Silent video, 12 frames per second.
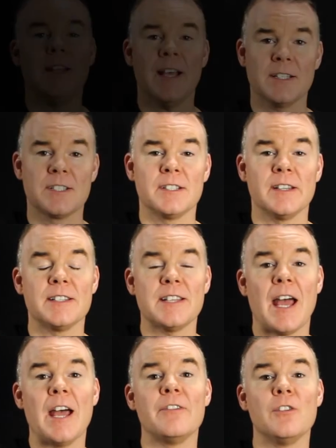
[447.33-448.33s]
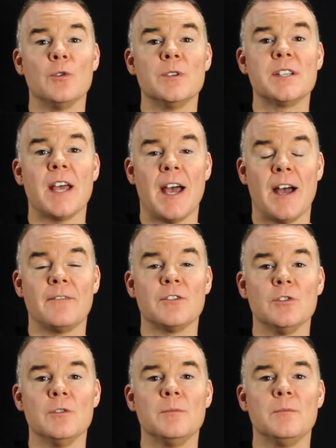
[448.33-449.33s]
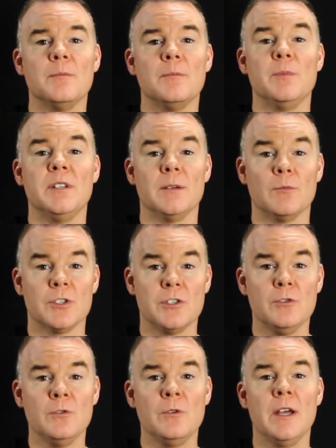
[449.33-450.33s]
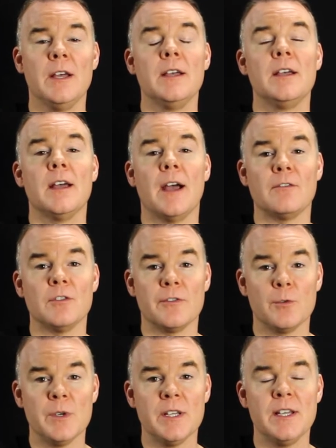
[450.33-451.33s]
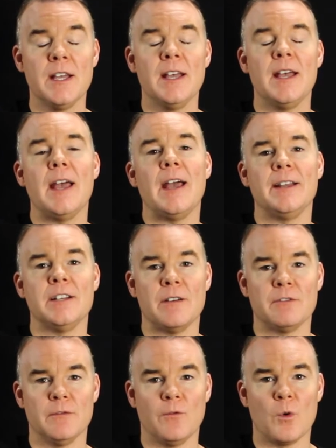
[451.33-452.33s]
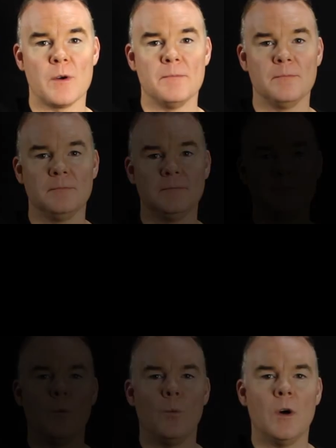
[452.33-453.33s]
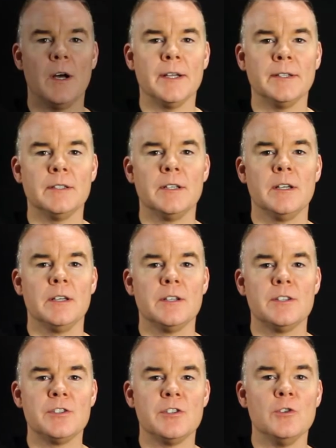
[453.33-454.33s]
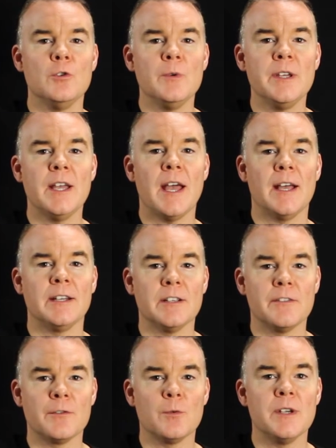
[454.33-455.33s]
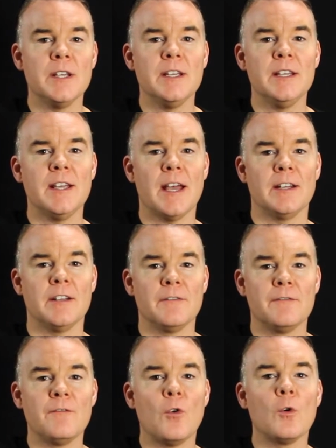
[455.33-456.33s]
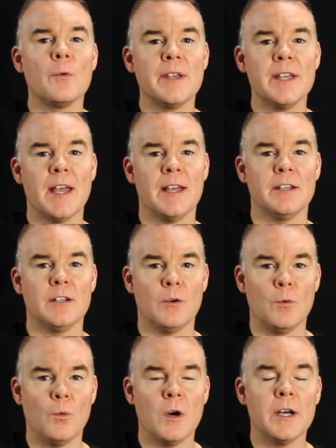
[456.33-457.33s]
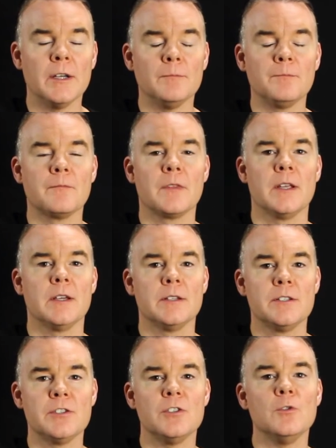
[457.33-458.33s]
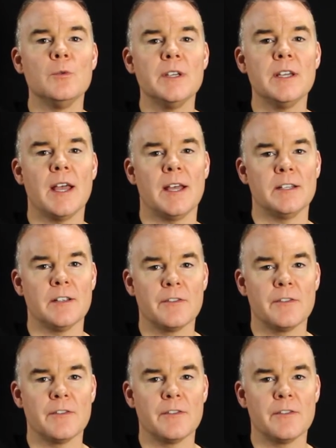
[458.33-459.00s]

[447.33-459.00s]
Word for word: Next, let's add those after, do it after beat number two, after three, and after four. One, two E and a, three E and a, four E and a, one, two E and a.